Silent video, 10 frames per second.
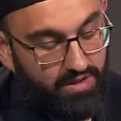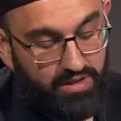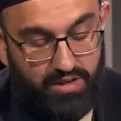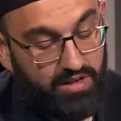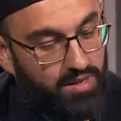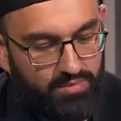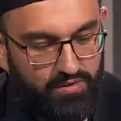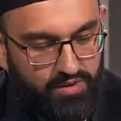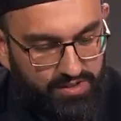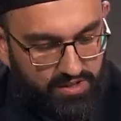uh, a number
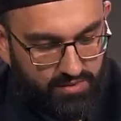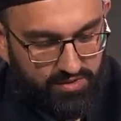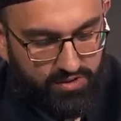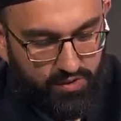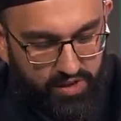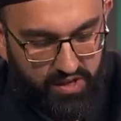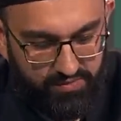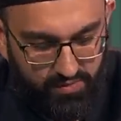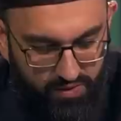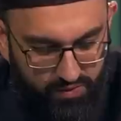of questions. I'm just going to read
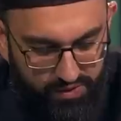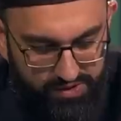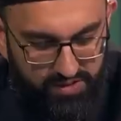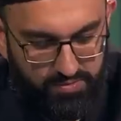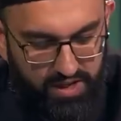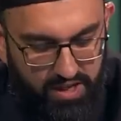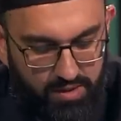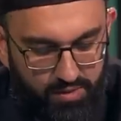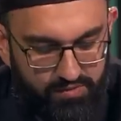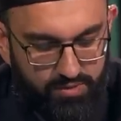another one we received by
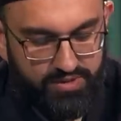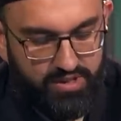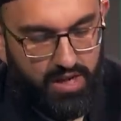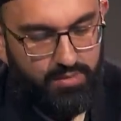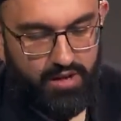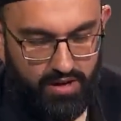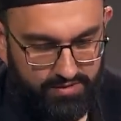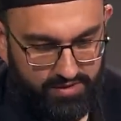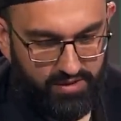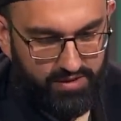email from Saima
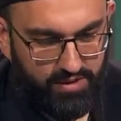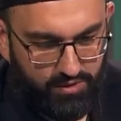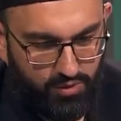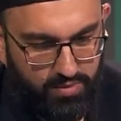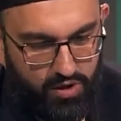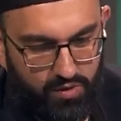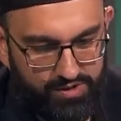Afzal. It's a two-part